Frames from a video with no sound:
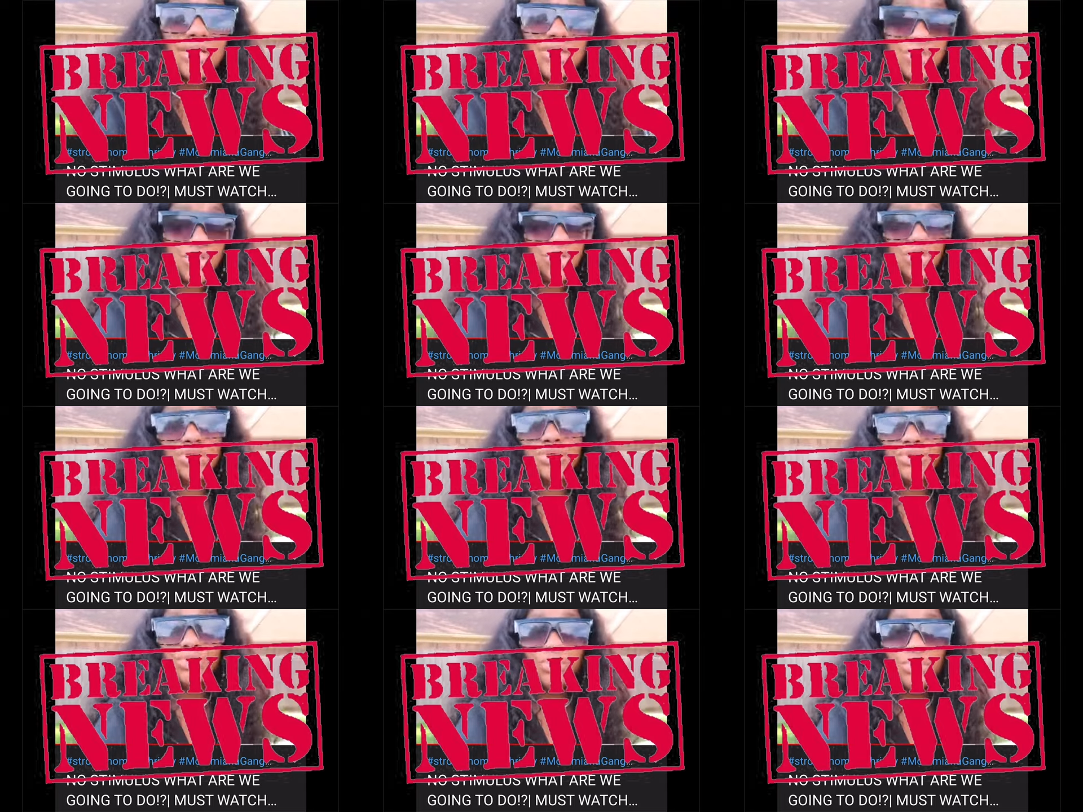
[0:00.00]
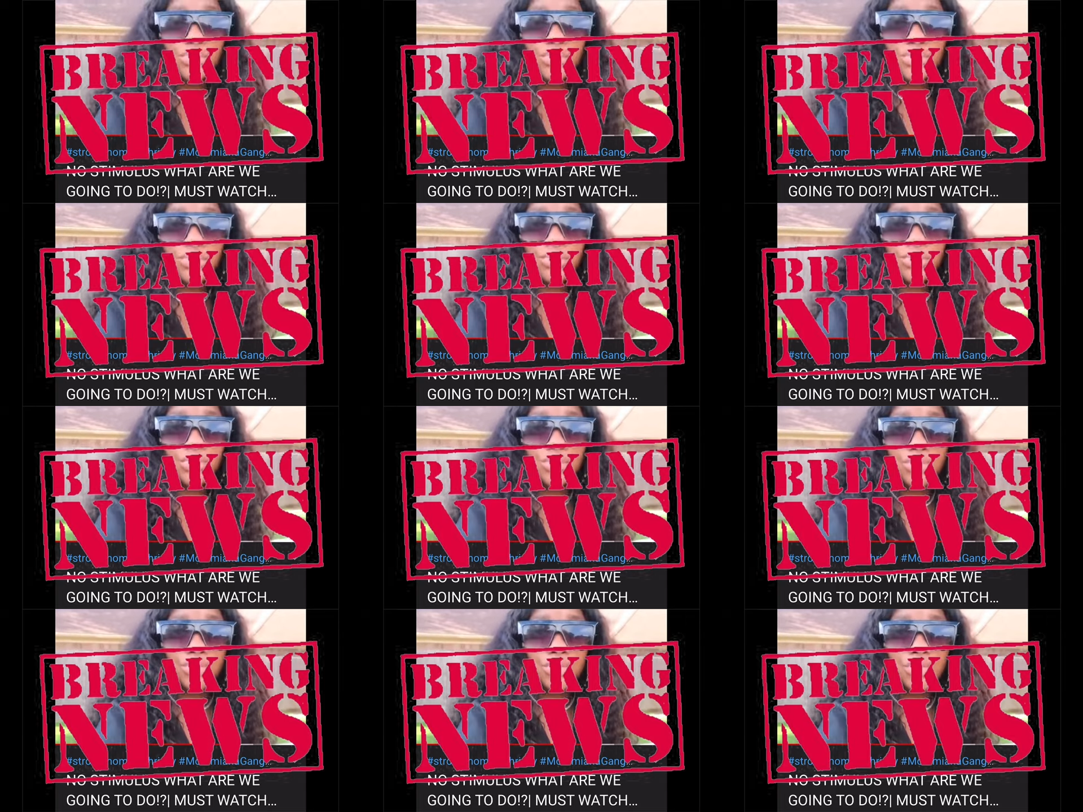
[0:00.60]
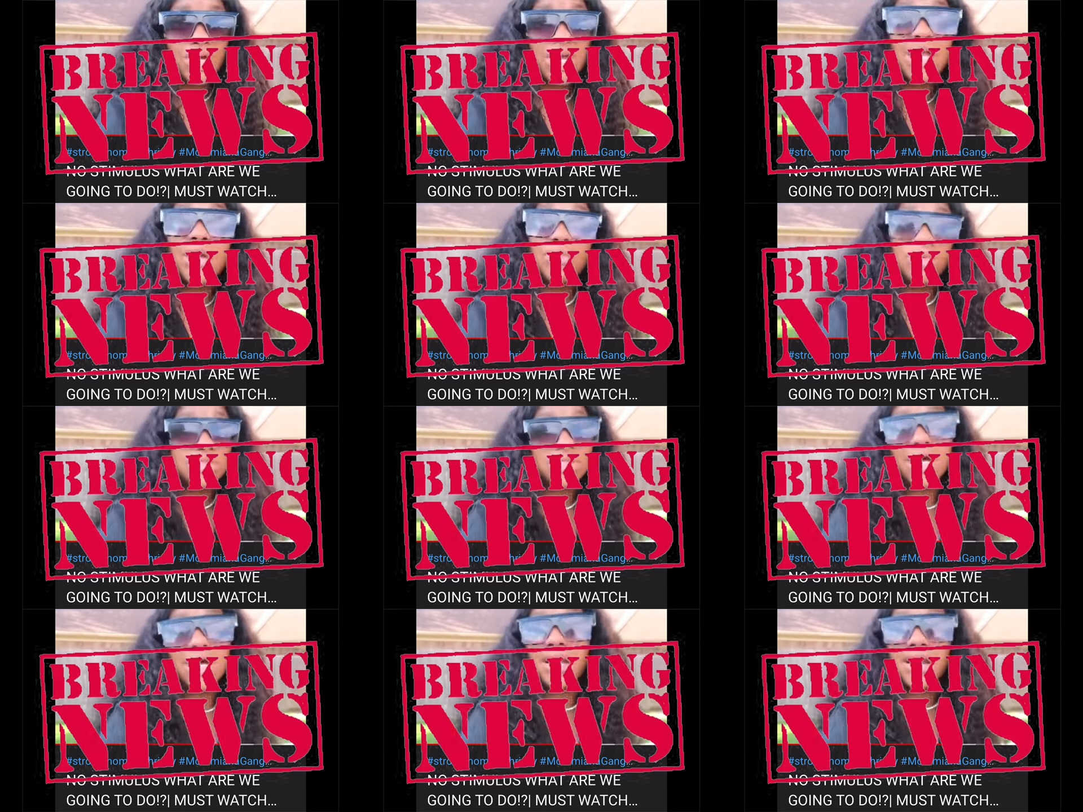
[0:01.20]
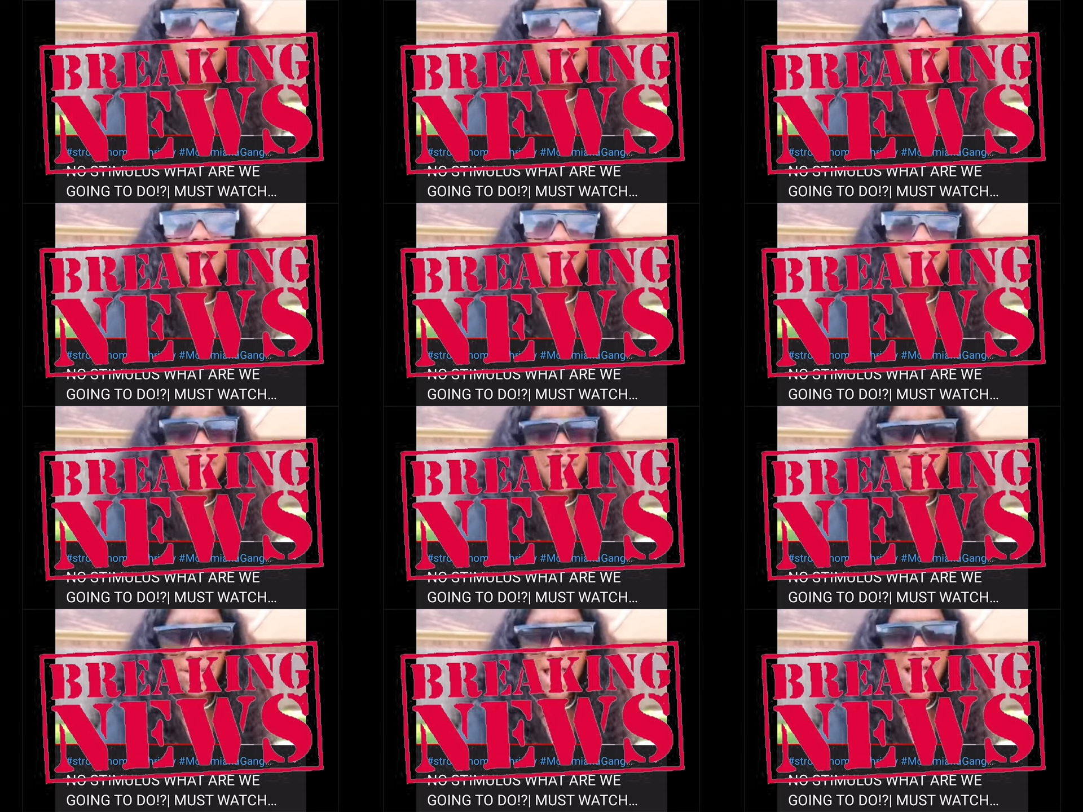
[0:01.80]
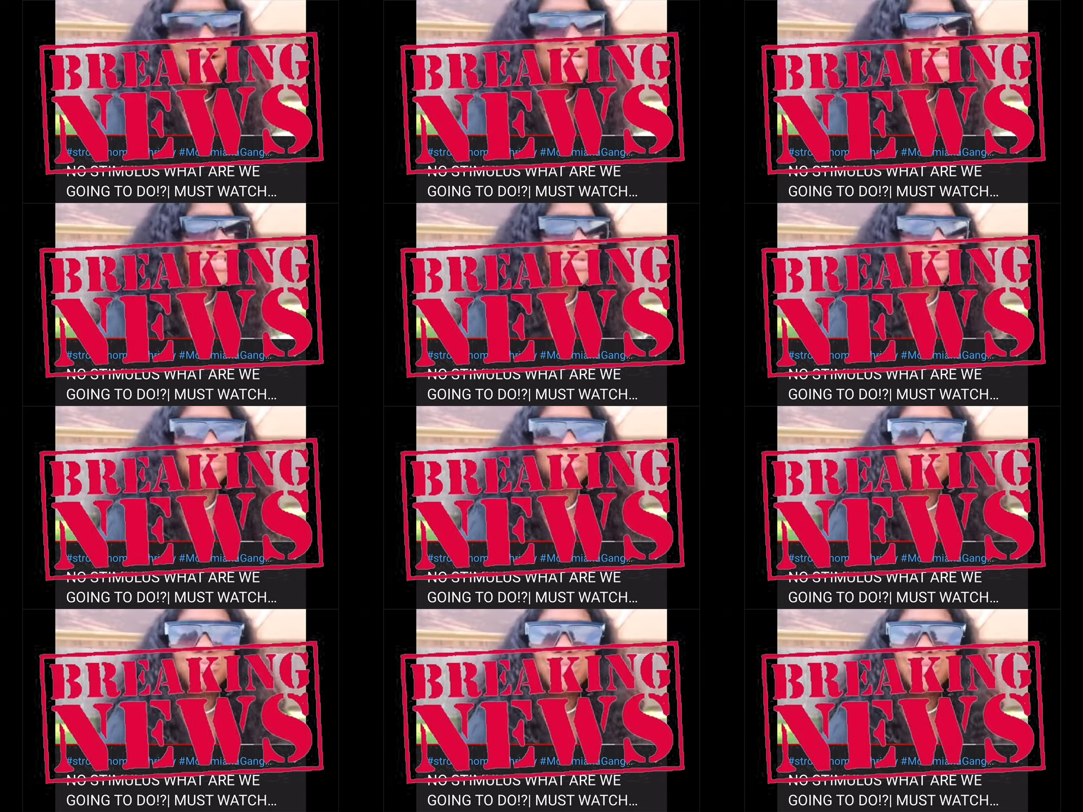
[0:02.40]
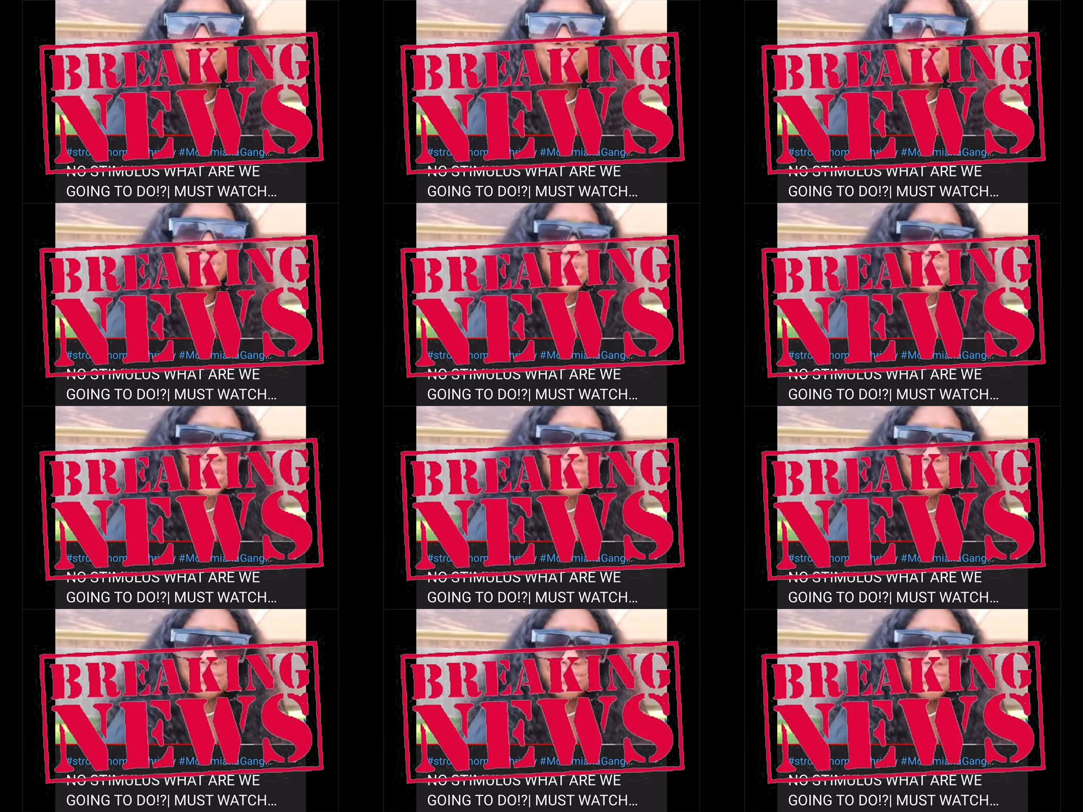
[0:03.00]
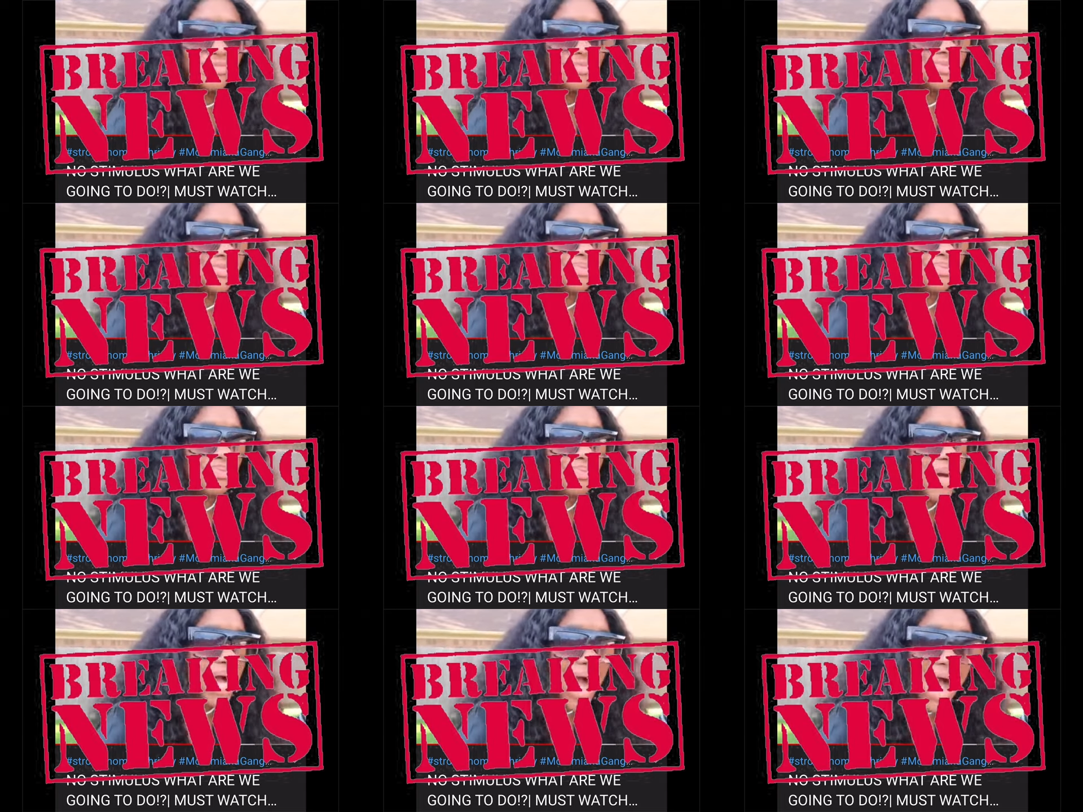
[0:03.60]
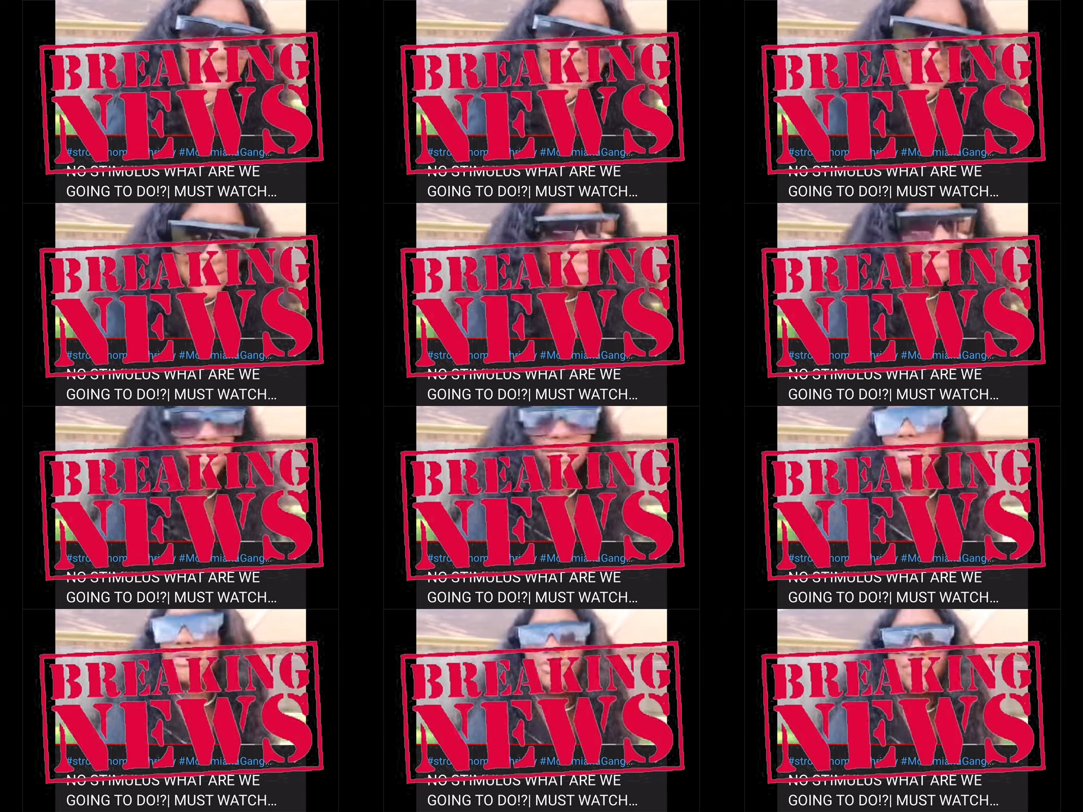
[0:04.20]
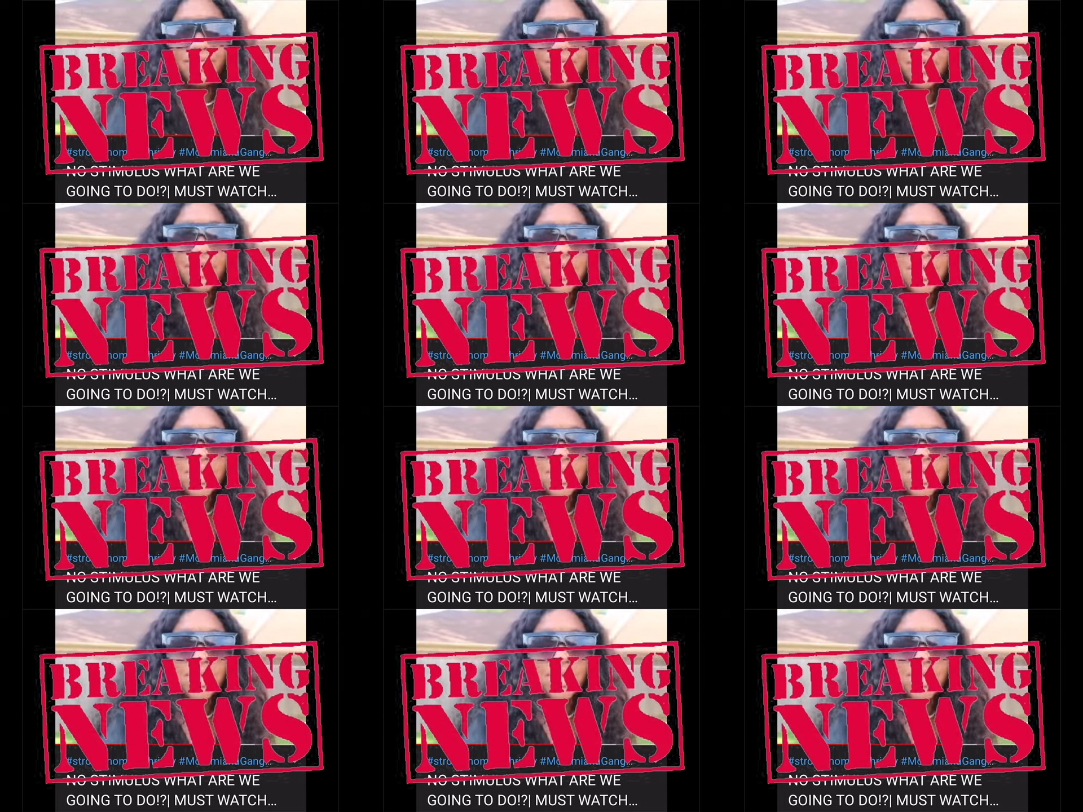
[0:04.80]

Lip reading: No face is visible, so there are no lips to read.